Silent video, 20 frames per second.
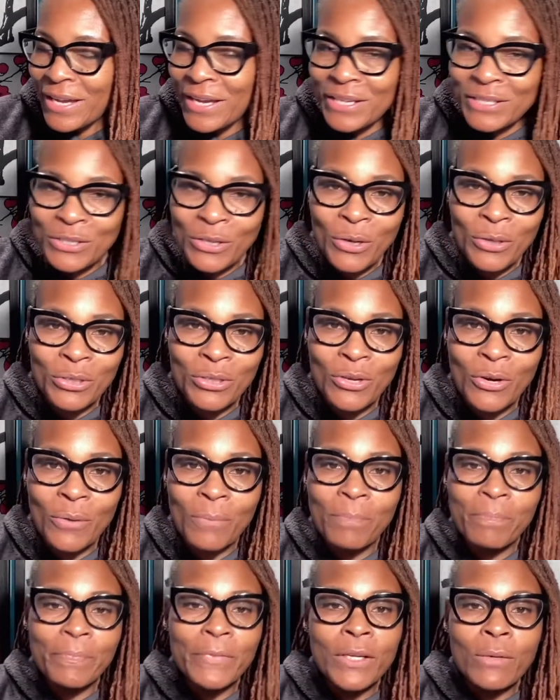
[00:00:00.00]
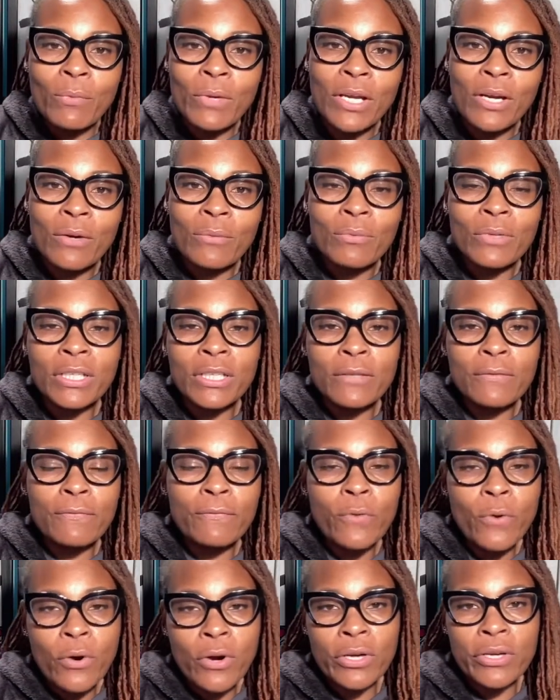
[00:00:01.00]
So, you know, we are really
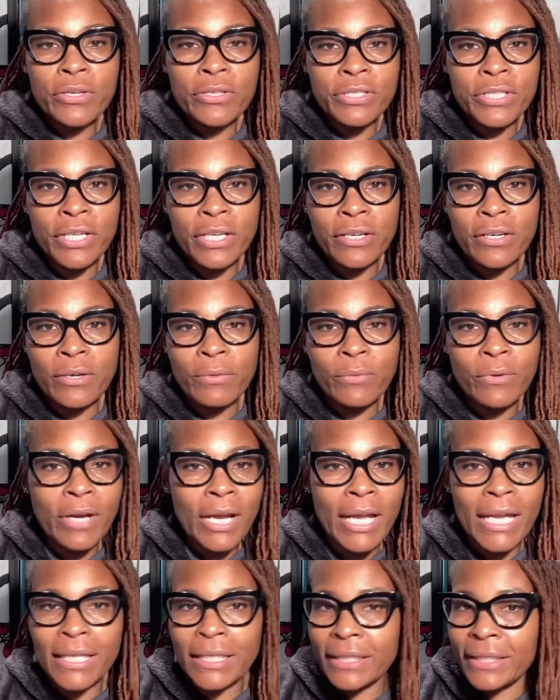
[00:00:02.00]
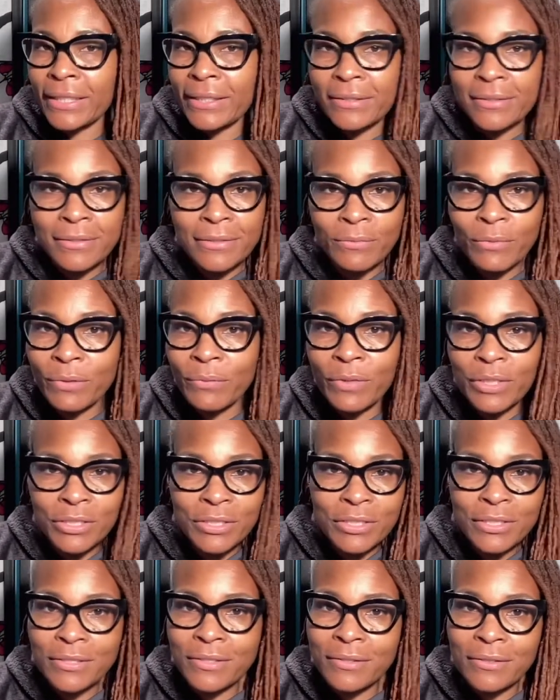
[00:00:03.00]
foreigners here. We're aliens. We're
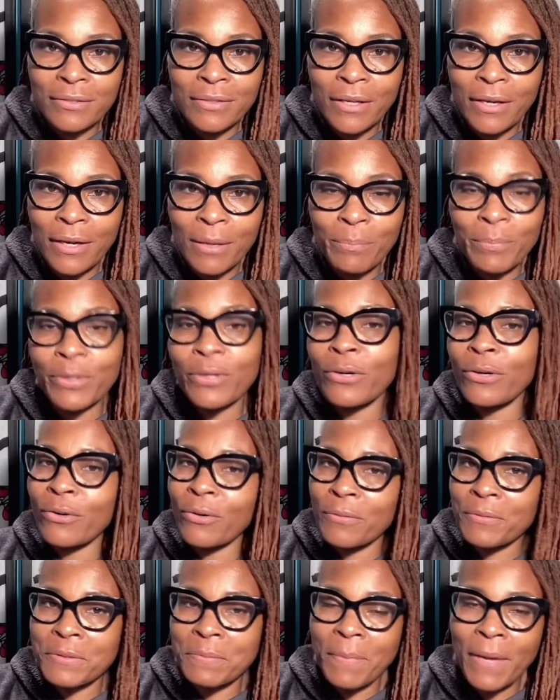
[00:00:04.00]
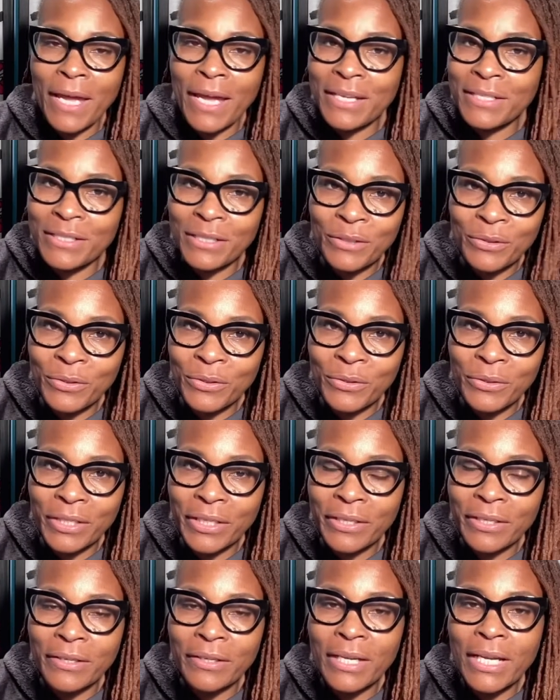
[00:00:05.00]
just pilgrims passing through
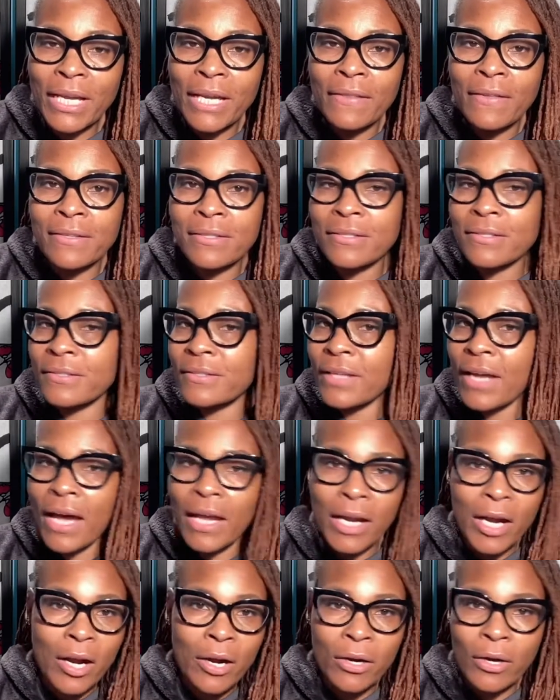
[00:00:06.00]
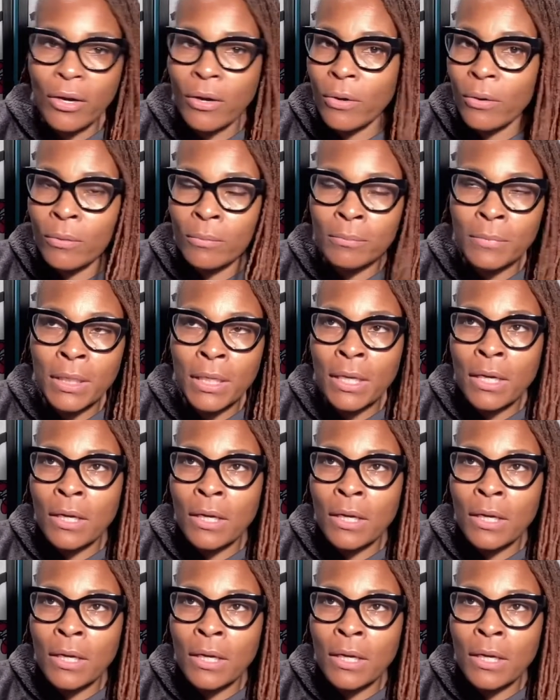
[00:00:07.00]
here. This is not our home.